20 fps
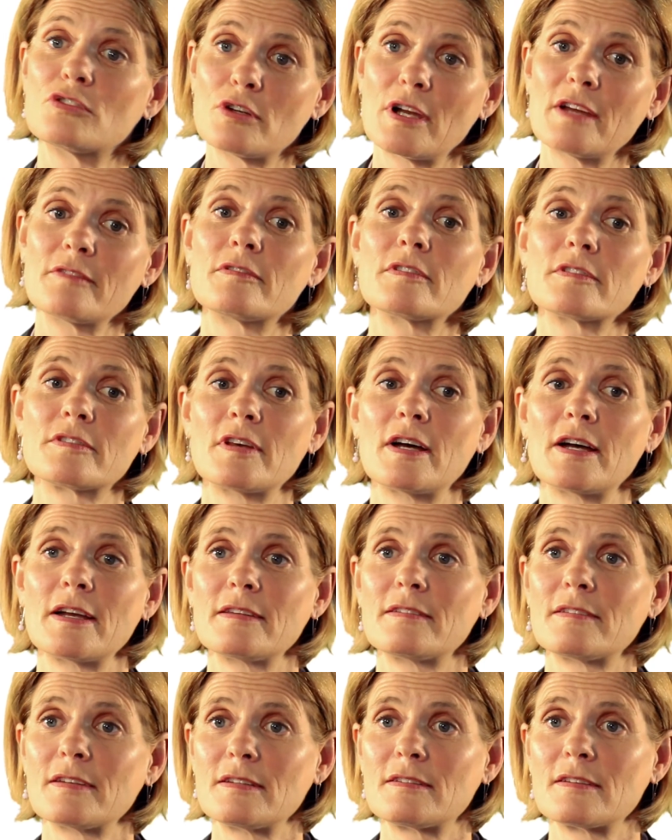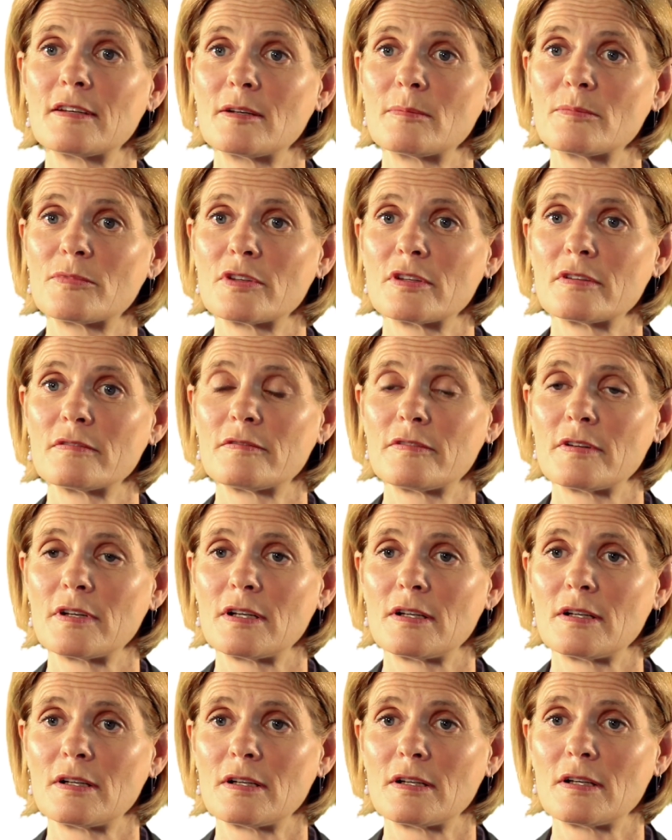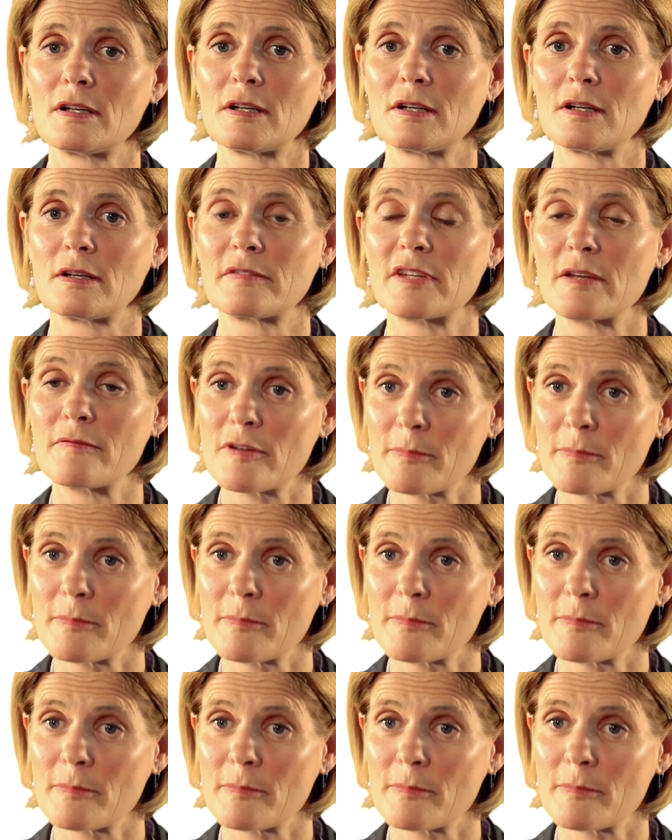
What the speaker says: to emphasize in terms of the